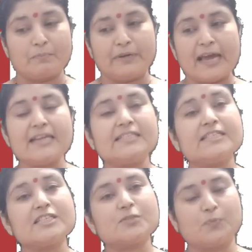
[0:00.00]

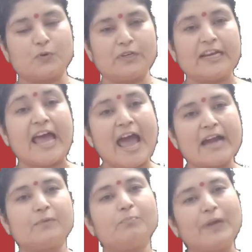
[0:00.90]
Delicious food
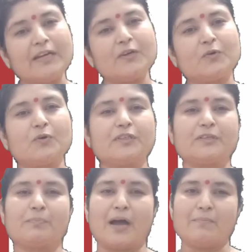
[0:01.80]
had been
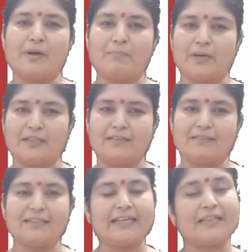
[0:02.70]
cooked by my mother
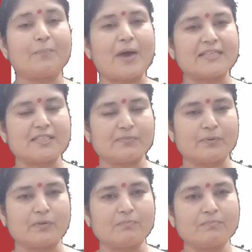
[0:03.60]
in the passive
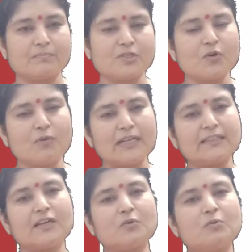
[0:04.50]
form. So what is
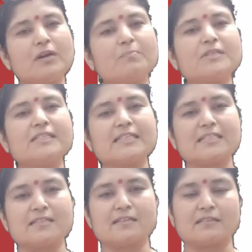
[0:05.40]
the rule number
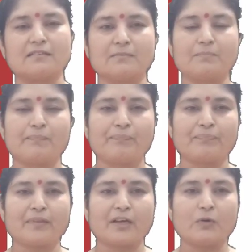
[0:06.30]
6 here?
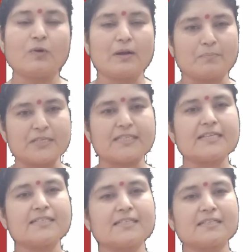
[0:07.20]
Rule number
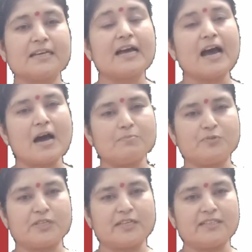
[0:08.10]
6,
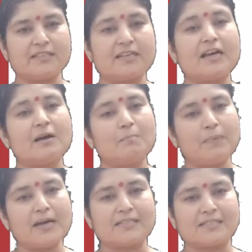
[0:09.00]
object
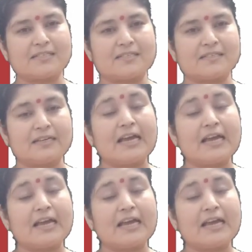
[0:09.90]
plus